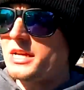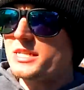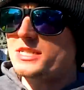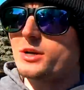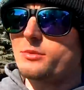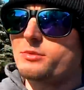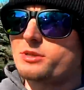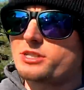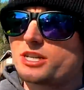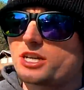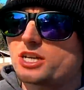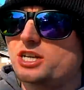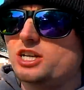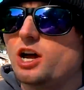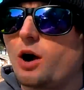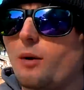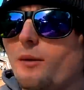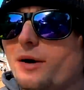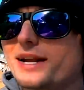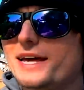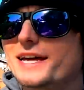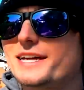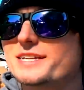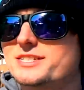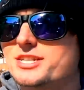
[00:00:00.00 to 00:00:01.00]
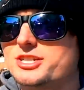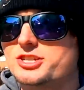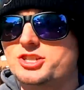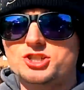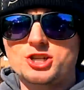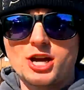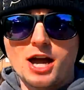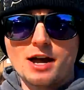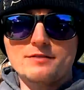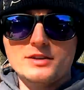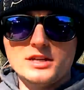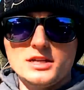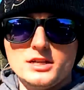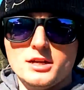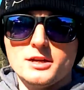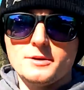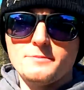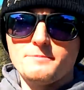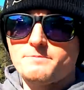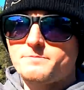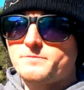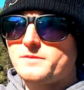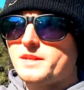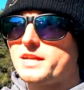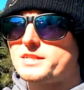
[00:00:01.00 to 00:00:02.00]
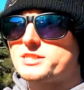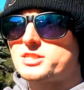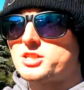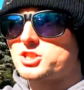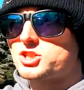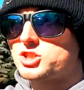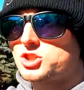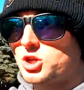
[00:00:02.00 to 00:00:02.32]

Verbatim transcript: because it was like, you know what? It's a Chevy. It's a